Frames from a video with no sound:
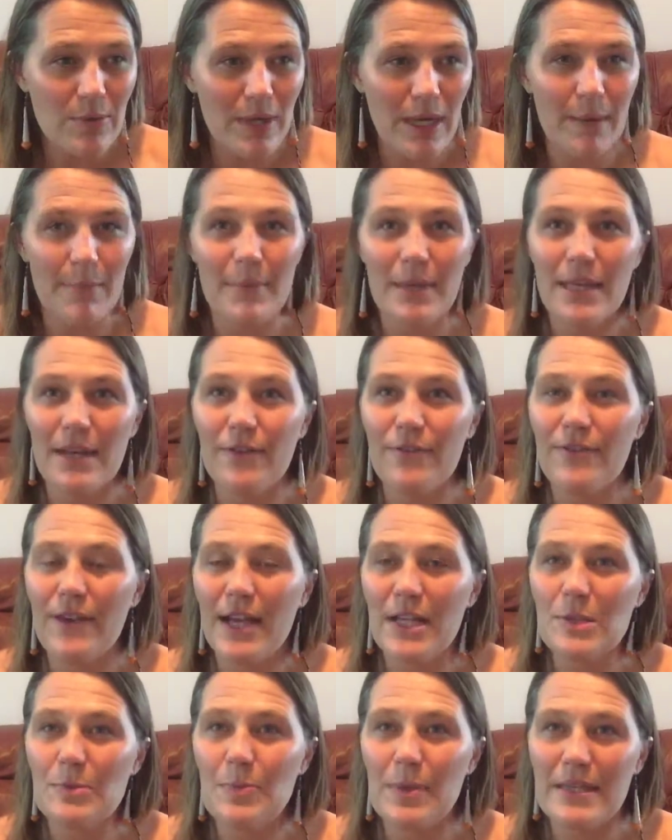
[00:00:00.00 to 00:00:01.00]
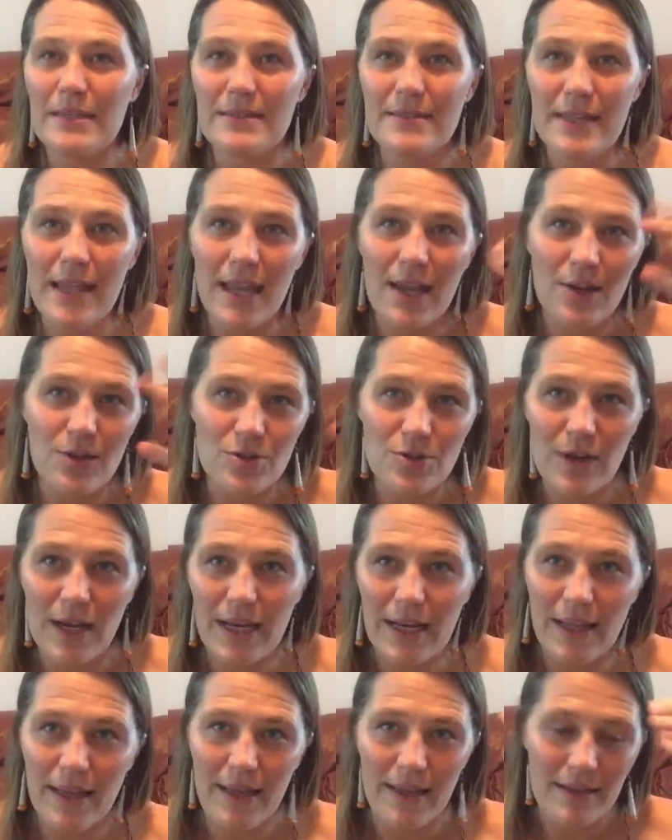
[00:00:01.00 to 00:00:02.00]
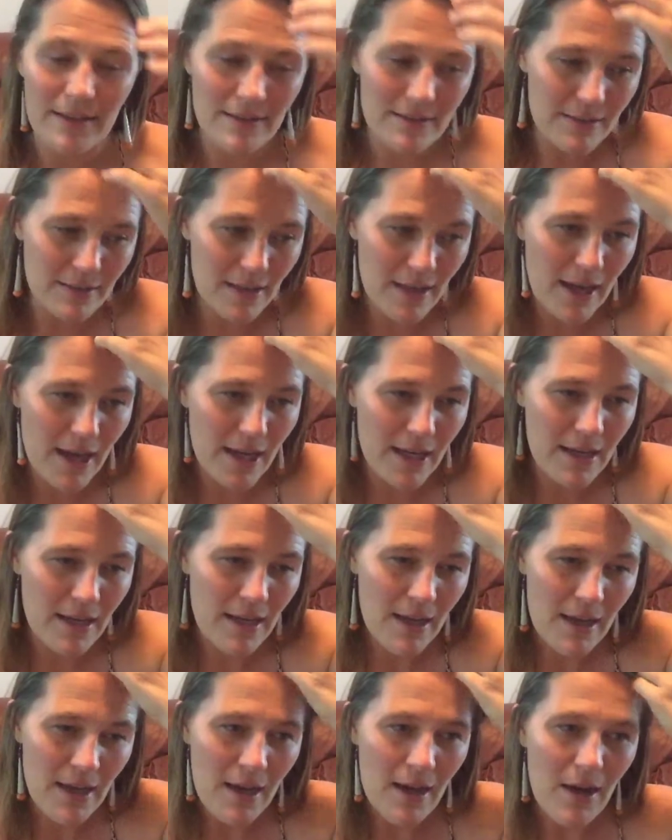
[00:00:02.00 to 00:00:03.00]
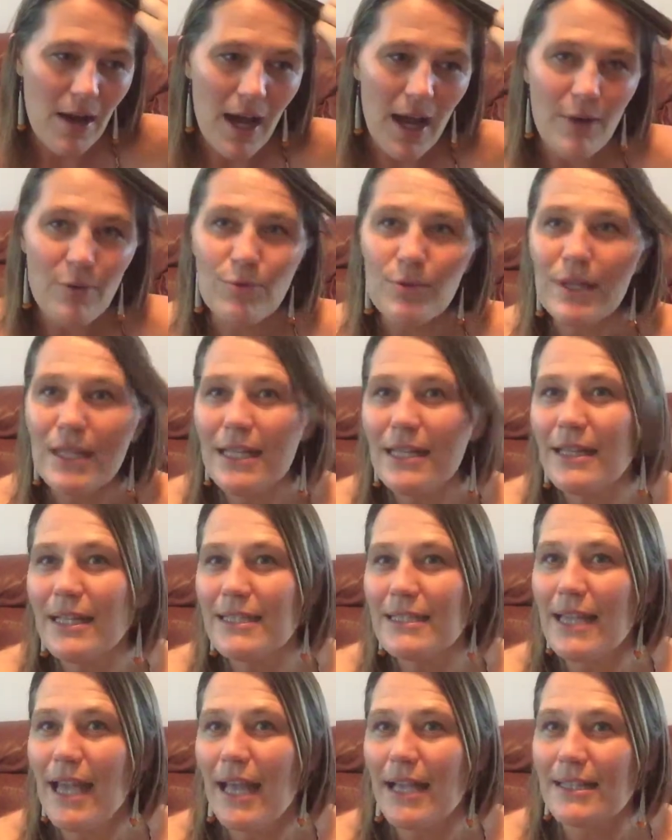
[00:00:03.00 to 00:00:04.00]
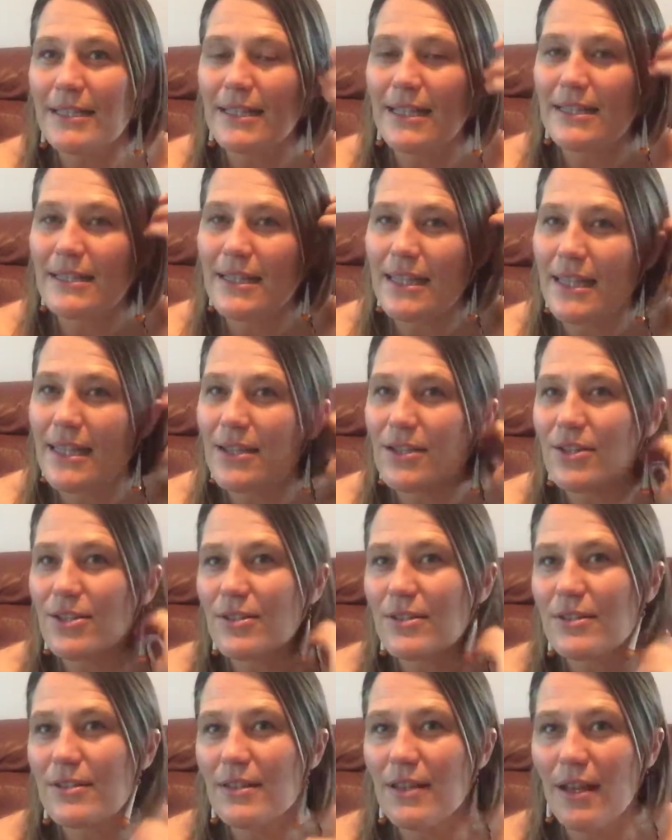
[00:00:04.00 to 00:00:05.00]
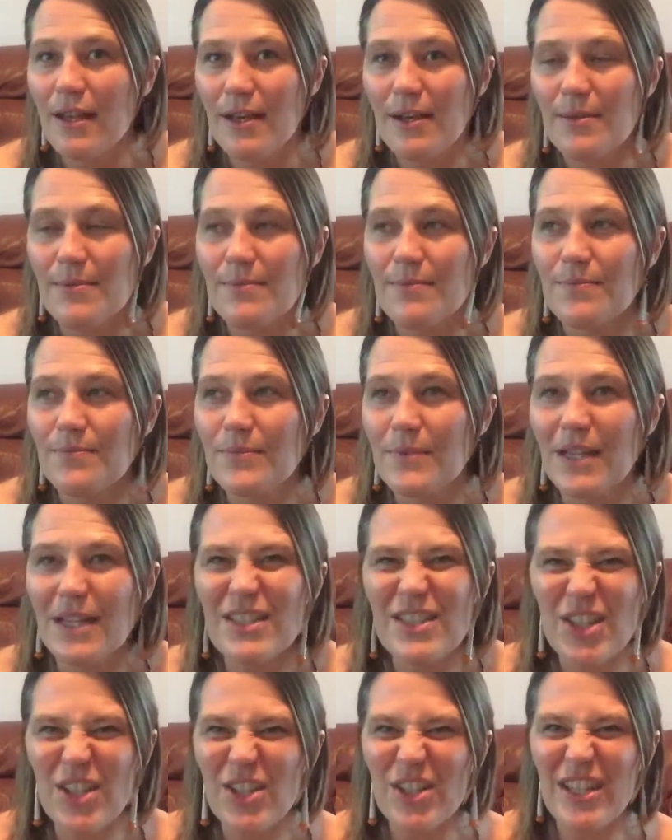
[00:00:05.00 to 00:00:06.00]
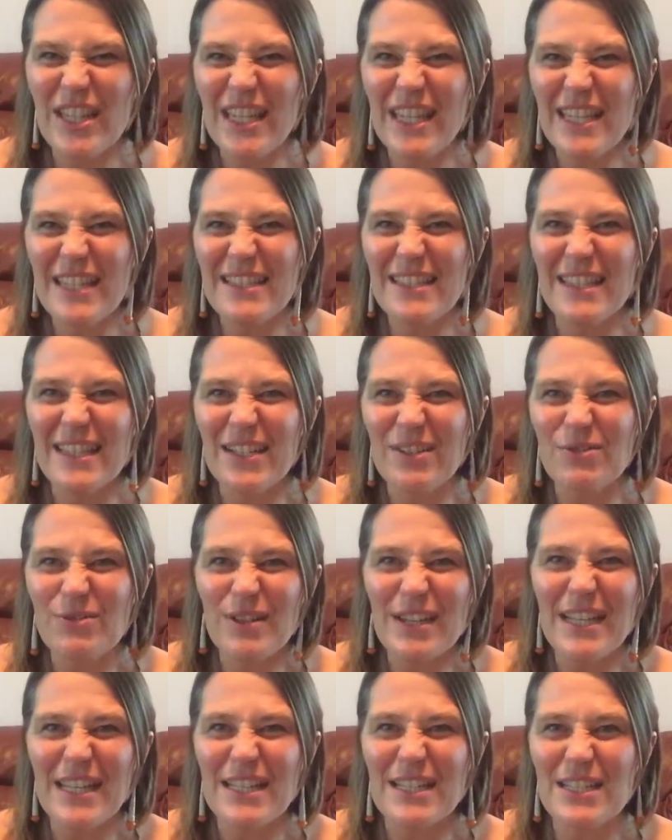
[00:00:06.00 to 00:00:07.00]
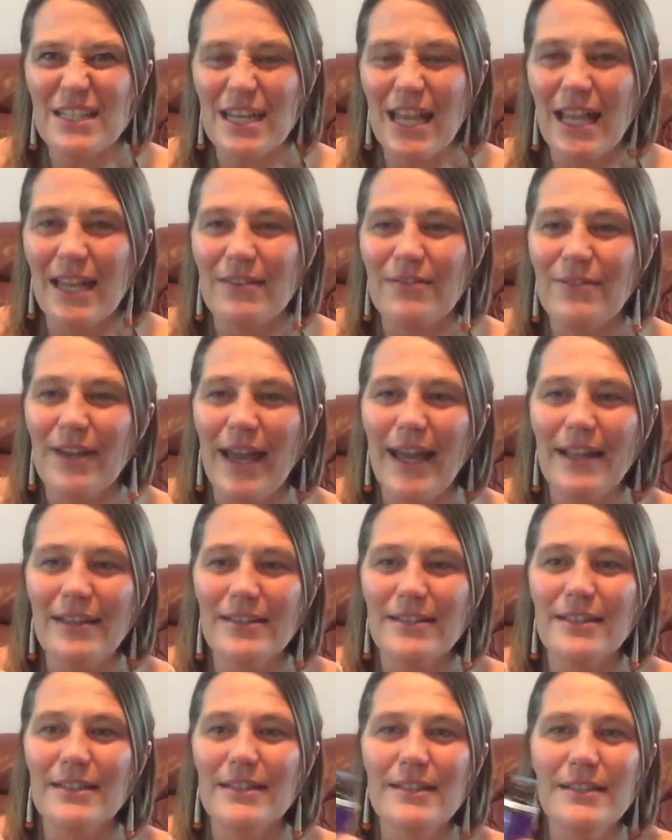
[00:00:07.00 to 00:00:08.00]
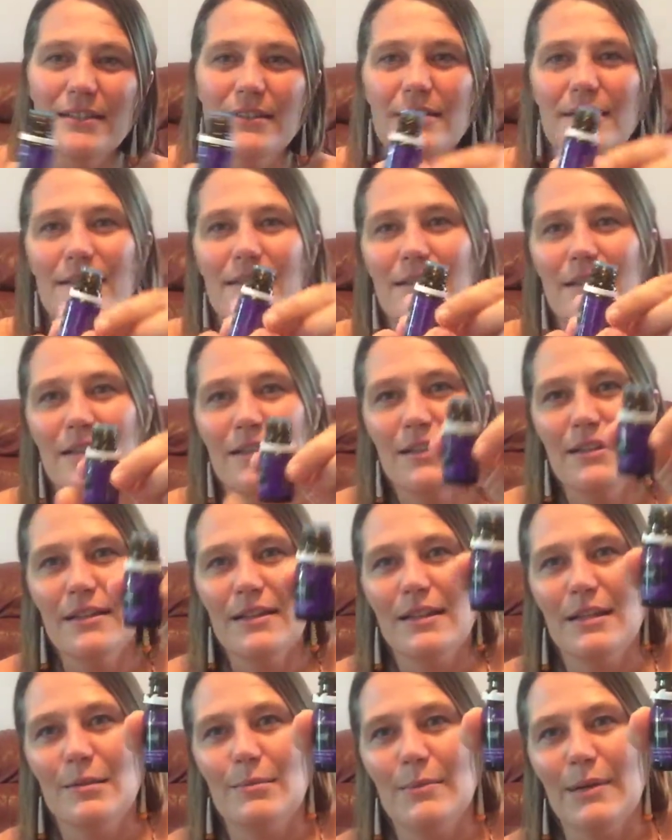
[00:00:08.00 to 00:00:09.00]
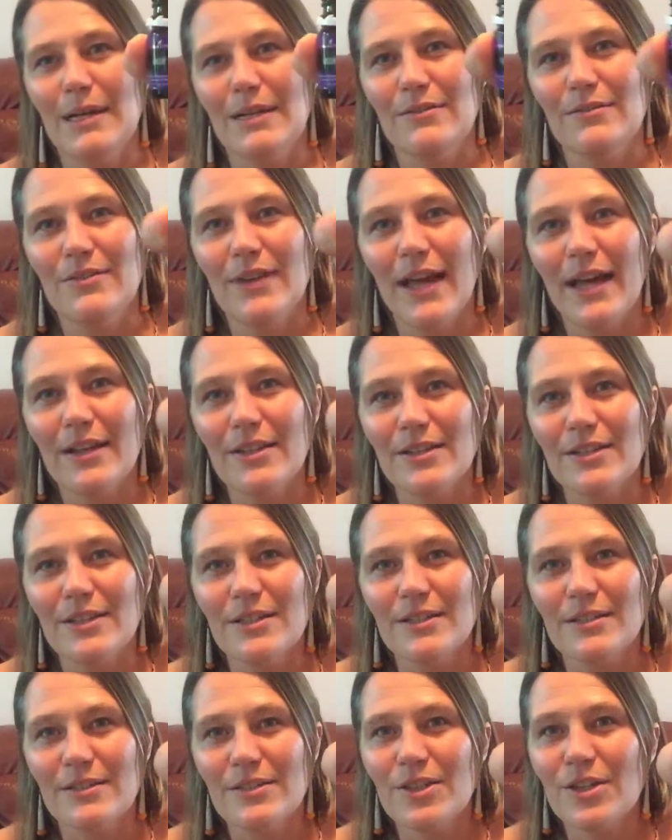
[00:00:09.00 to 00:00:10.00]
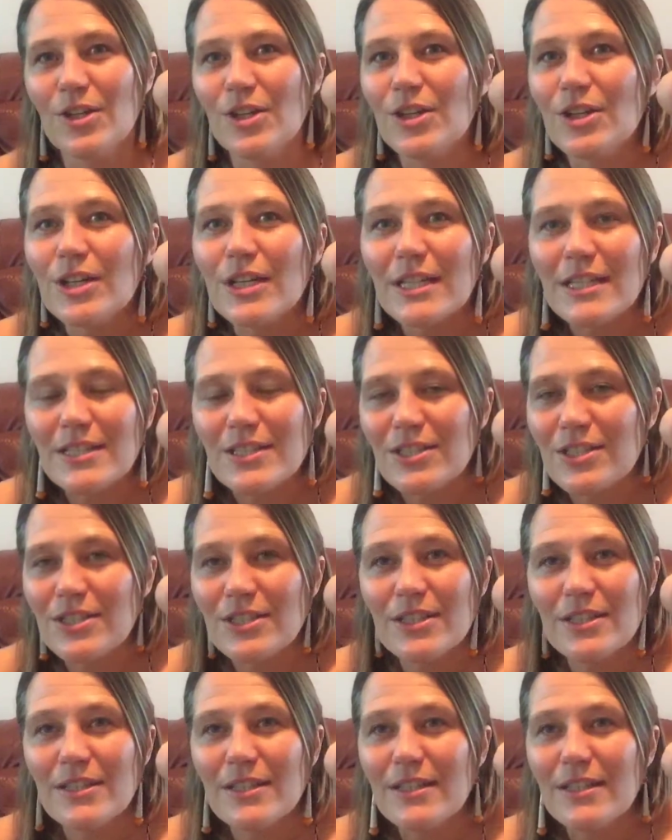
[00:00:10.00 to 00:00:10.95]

when I'm in a fast-paced day or trying to handle a lot, I really like to access the ears because they're easy to reach. And valor, come on, valor, courage.